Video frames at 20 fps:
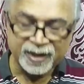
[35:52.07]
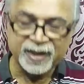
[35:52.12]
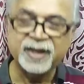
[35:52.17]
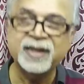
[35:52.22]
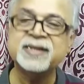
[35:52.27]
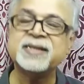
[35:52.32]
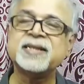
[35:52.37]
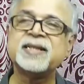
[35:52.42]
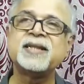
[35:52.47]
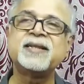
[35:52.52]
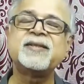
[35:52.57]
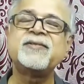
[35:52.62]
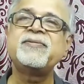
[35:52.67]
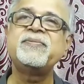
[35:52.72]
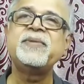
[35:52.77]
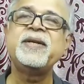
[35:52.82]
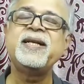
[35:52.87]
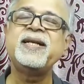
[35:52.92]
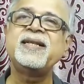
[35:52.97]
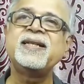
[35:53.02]
Instead
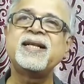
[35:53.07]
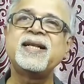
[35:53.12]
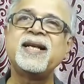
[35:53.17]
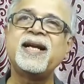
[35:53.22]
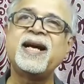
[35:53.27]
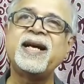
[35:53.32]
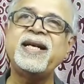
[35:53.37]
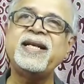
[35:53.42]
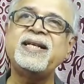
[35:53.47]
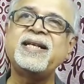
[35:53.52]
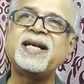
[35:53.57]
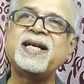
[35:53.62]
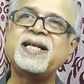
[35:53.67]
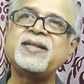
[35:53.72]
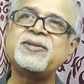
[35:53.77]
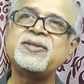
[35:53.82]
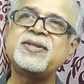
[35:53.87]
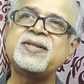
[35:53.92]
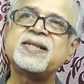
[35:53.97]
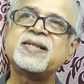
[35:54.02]
of being the
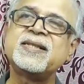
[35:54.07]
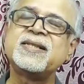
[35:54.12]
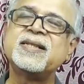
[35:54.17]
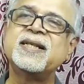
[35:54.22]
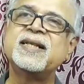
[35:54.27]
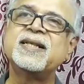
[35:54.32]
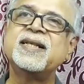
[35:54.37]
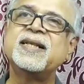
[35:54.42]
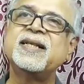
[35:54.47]
lighthouse